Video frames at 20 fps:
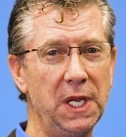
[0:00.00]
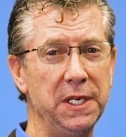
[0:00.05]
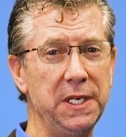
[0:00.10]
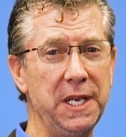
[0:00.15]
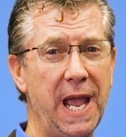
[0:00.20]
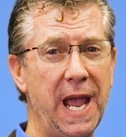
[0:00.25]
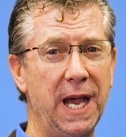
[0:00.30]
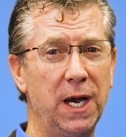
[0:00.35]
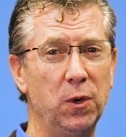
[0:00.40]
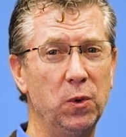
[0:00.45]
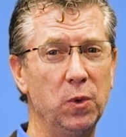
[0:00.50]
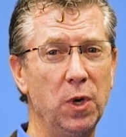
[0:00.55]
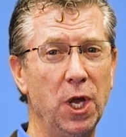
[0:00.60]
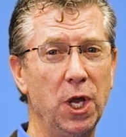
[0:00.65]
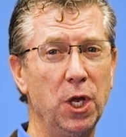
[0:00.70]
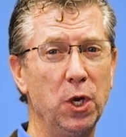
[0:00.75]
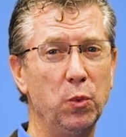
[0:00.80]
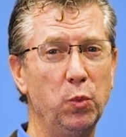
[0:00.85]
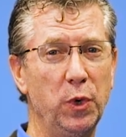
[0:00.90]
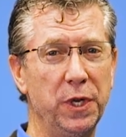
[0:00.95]
Now,
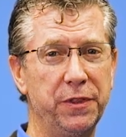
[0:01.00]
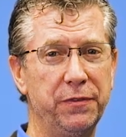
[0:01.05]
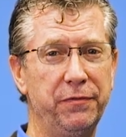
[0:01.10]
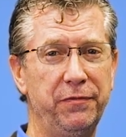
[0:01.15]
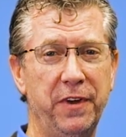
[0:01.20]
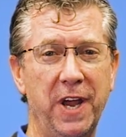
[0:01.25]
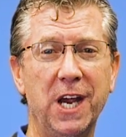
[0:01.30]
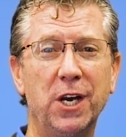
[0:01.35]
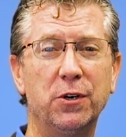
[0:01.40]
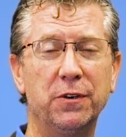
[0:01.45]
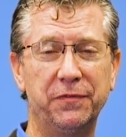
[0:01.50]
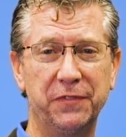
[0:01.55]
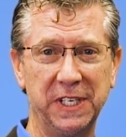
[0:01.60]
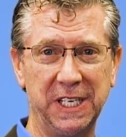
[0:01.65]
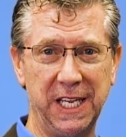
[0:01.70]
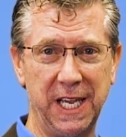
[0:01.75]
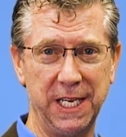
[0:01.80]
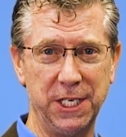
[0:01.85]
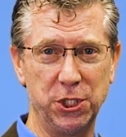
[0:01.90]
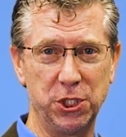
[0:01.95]
with
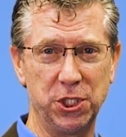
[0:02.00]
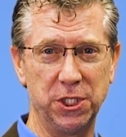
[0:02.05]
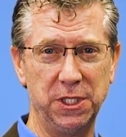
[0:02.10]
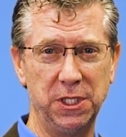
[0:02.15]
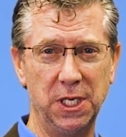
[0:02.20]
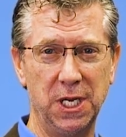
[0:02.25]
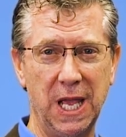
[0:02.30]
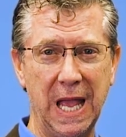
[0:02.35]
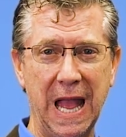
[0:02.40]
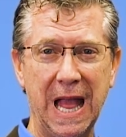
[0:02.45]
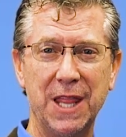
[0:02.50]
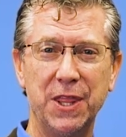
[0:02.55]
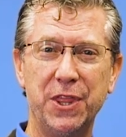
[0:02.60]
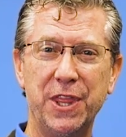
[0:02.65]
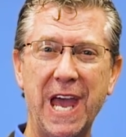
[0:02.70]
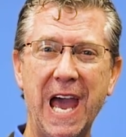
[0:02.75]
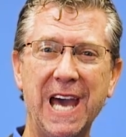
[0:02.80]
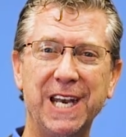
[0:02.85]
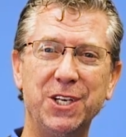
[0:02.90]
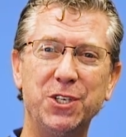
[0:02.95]
verification,
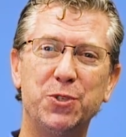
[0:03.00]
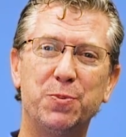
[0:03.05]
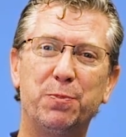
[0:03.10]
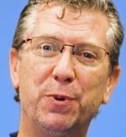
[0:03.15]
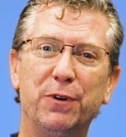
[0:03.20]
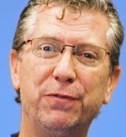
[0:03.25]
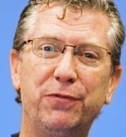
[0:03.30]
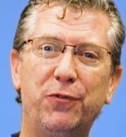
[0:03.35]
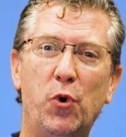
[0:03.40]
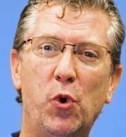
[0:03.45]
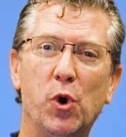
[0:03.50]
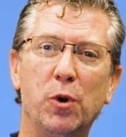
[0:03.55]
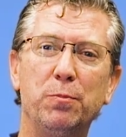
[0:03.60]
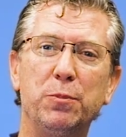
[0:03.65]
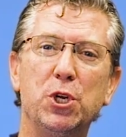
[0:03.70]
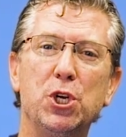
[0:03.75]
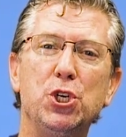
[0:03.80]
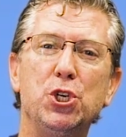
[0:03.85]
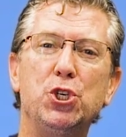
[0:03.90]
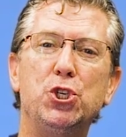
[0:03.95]
that is
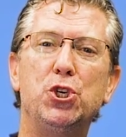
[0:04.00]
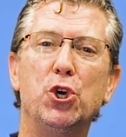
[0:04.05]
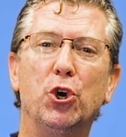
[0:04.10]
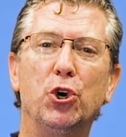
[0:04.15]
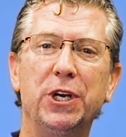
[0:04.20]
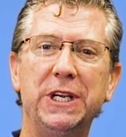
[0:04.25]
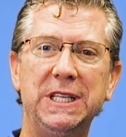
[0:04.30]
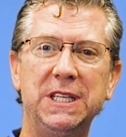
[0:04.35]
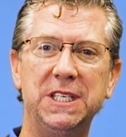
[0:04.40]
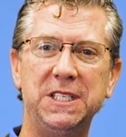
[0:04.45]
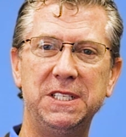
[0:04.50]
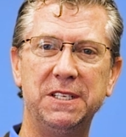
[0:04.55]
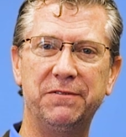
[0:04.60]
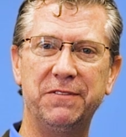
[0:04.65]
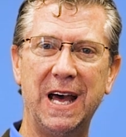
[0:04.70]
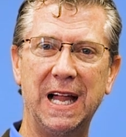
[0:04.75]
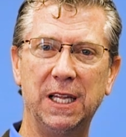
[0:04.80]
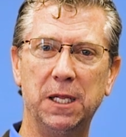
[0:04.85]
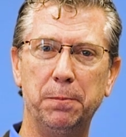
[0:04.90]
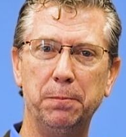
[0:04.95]
performed during the
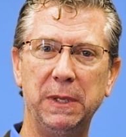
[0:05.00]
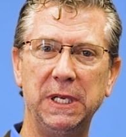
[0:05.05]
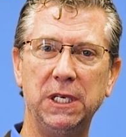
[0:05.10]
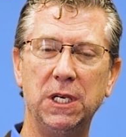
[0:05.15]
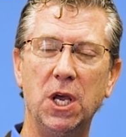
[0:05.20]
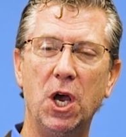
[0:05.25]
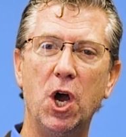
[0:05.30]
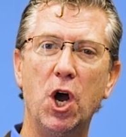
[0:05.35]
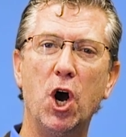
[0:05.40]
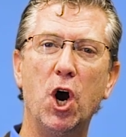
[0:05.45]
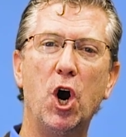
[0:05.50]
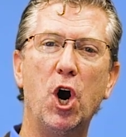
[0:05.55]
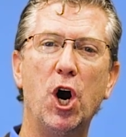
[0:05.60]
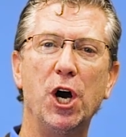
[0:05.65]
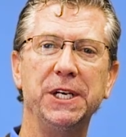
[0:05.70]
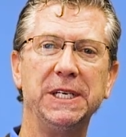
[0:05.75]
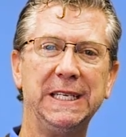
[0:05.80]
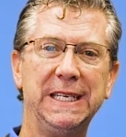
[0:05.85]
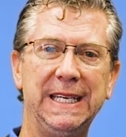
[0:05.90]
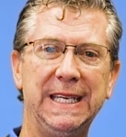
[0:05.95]
development
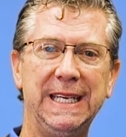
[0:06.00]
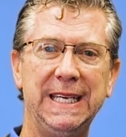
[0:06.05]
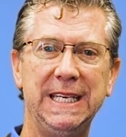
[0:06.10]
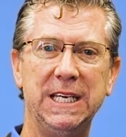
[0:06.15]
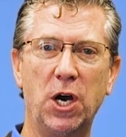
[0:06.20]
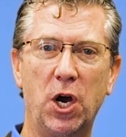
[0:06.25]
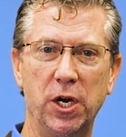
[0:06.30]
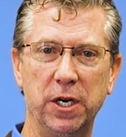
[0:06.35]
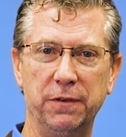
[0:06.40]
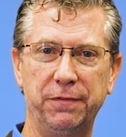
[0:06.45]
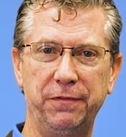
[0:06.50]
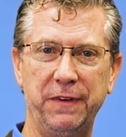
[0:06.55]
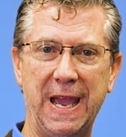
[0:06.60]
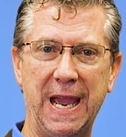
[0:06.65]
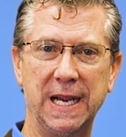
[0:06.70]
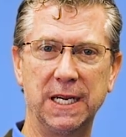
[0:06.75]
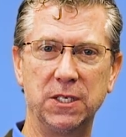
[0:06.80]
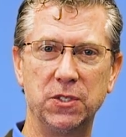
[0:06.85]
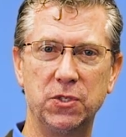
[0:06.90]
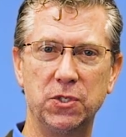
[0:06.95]
on key
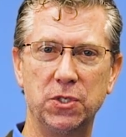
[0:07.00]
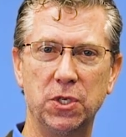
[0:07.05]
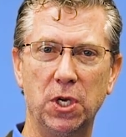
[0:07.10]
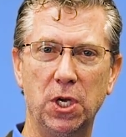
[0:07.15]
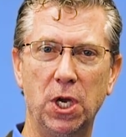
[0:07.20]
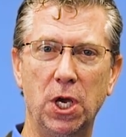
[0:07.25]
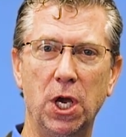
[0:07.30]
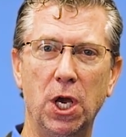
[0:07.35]
artifacts.